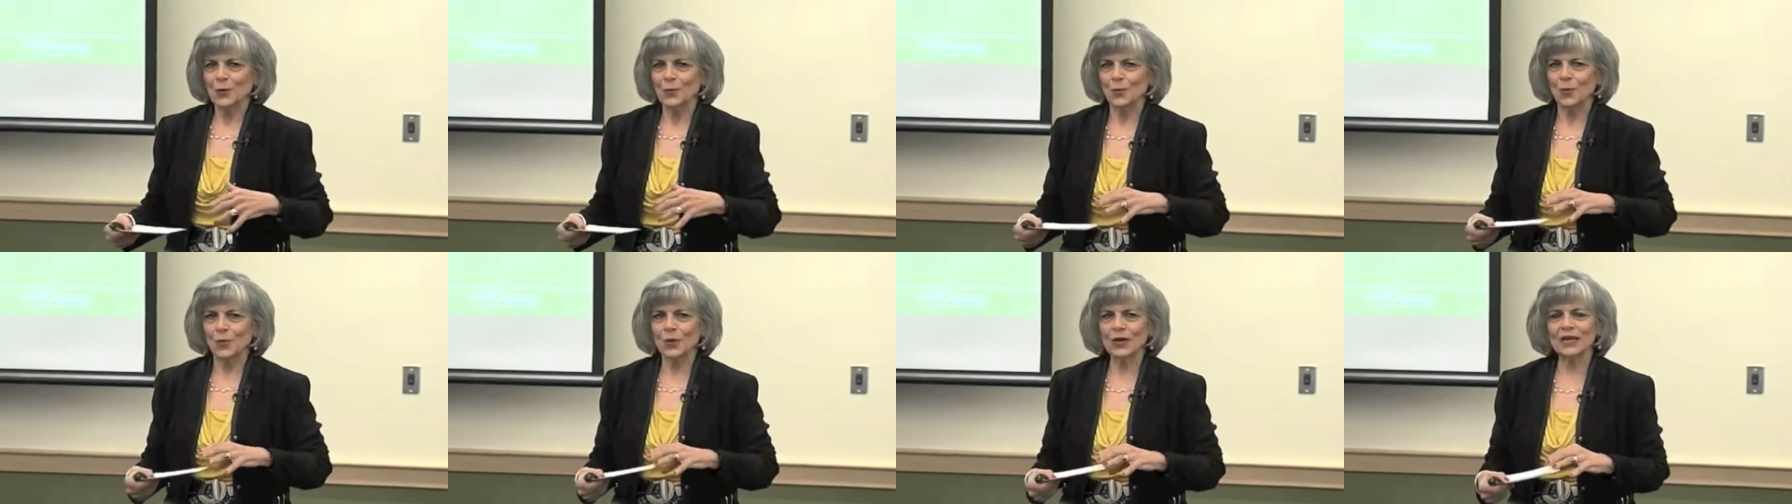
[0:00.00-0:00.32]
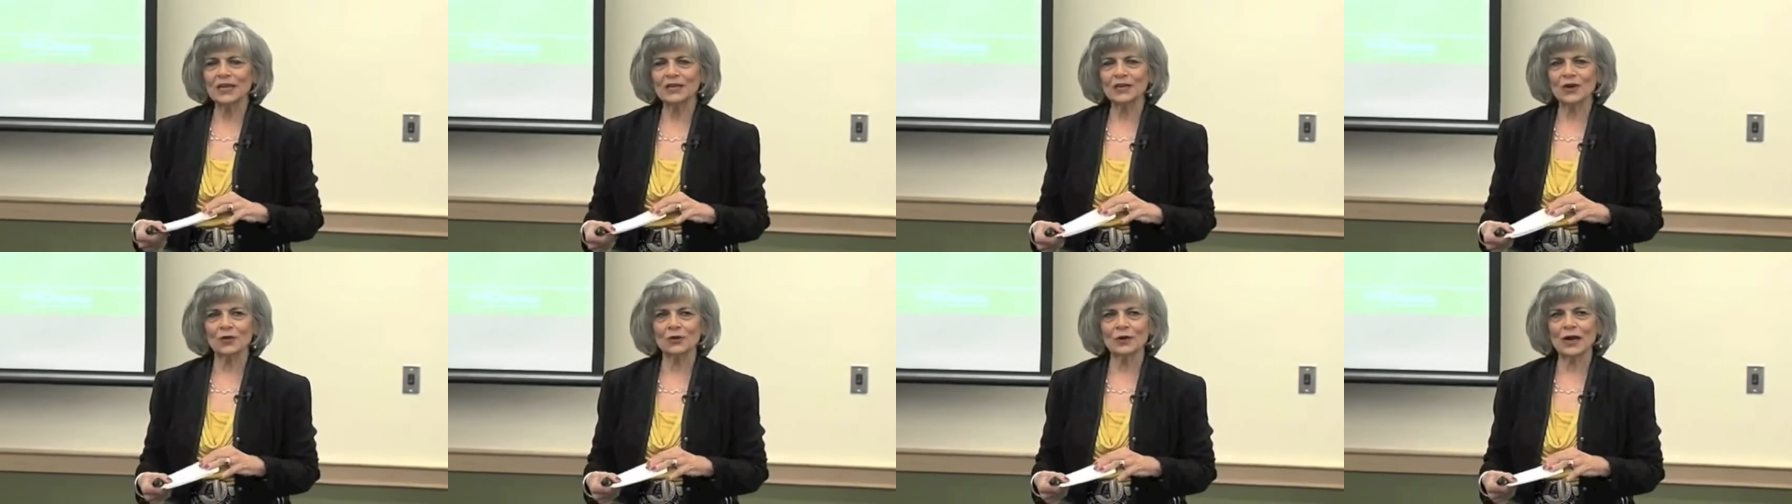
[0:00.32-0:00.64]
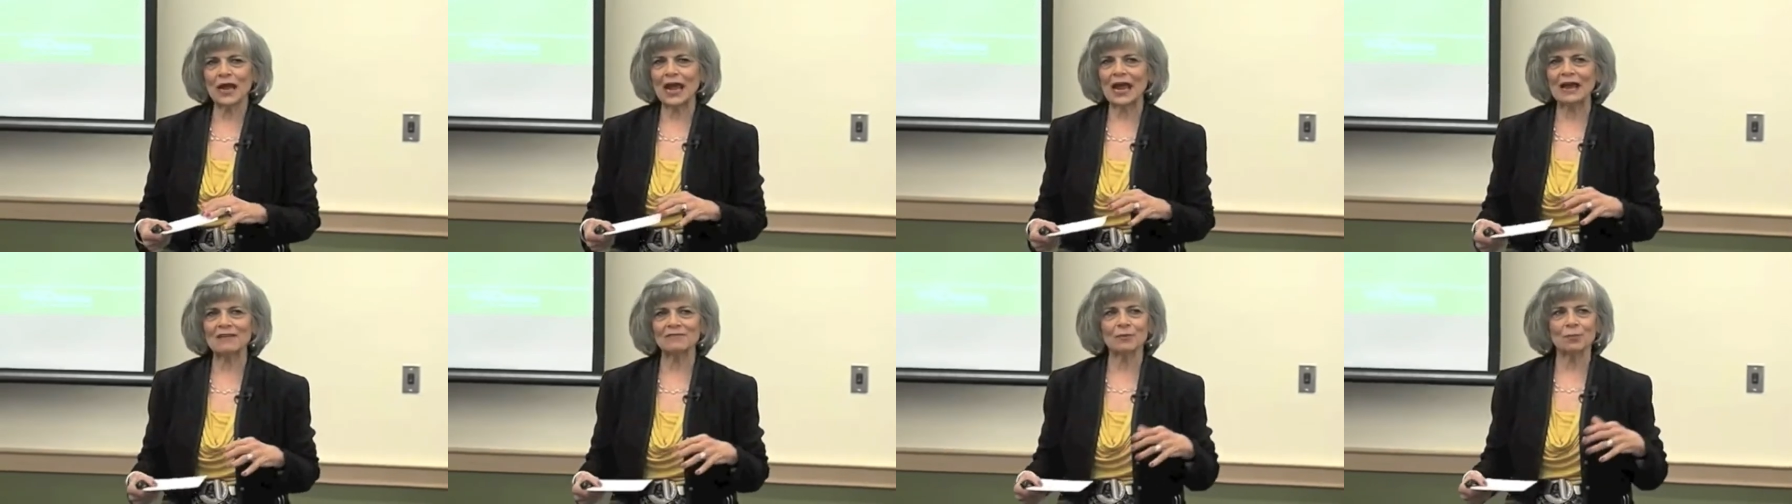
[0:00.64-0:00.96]
we don't
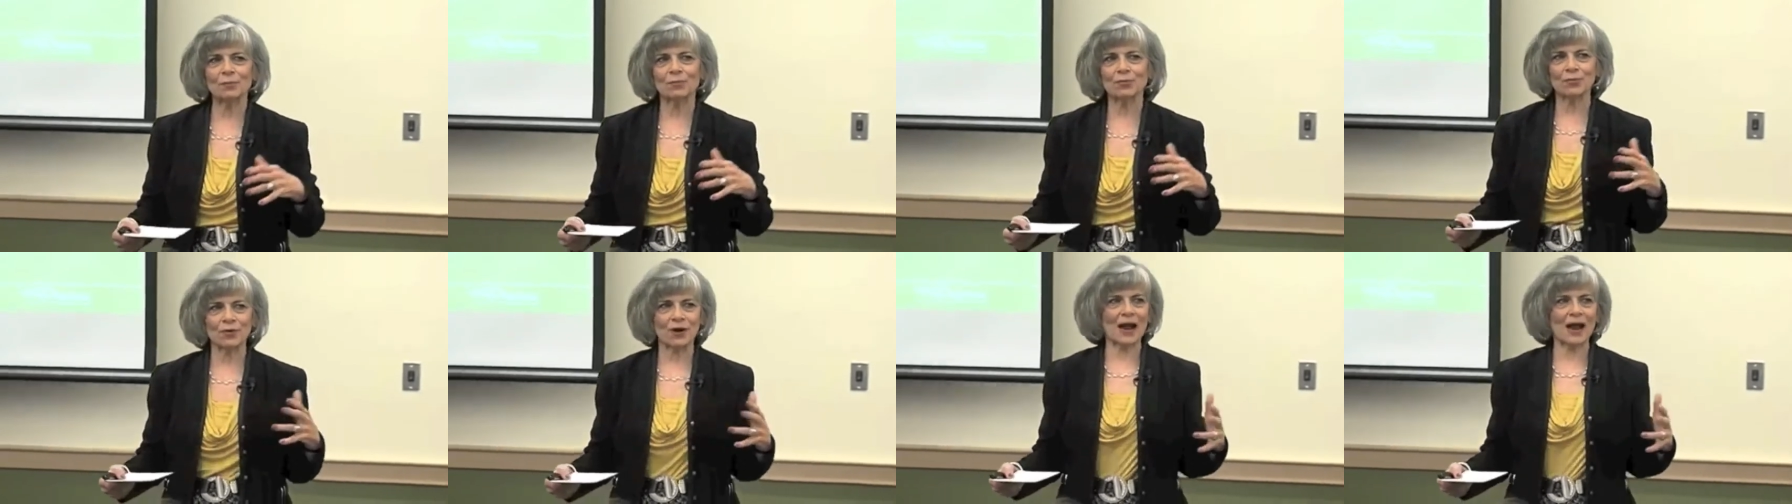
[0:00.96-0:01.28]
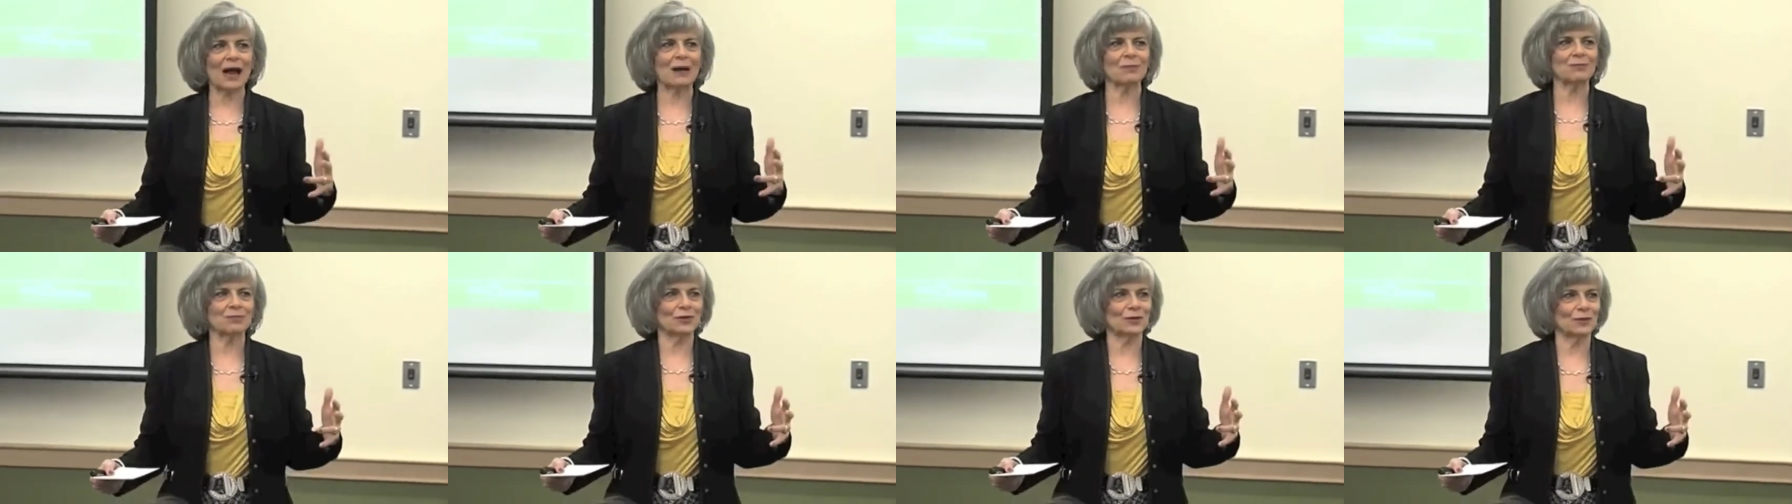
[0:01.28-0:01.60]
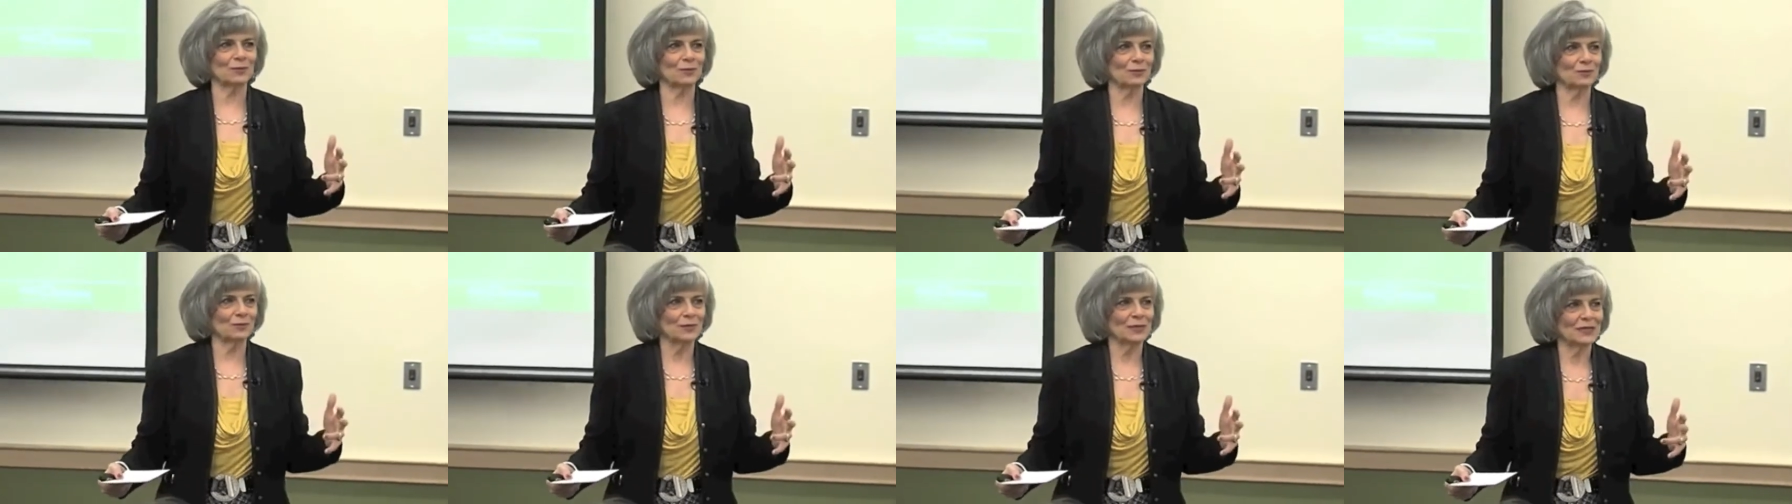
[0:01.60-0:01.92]
have a
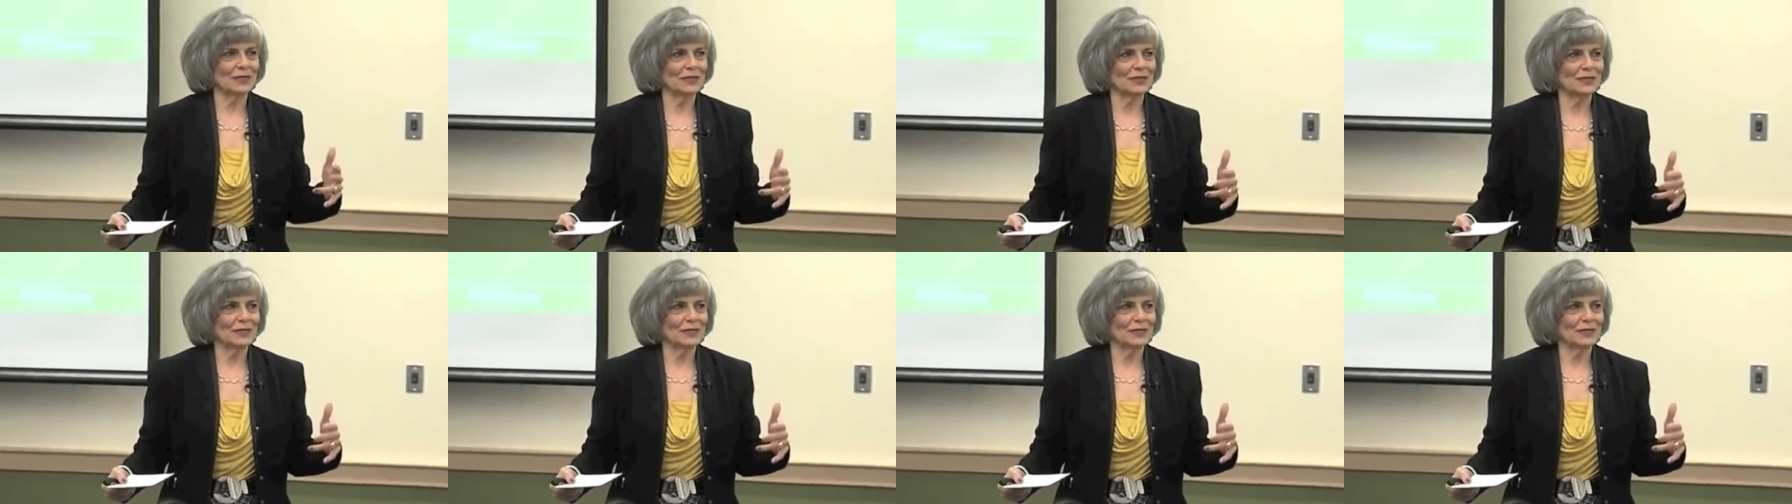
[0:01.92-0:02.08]
problem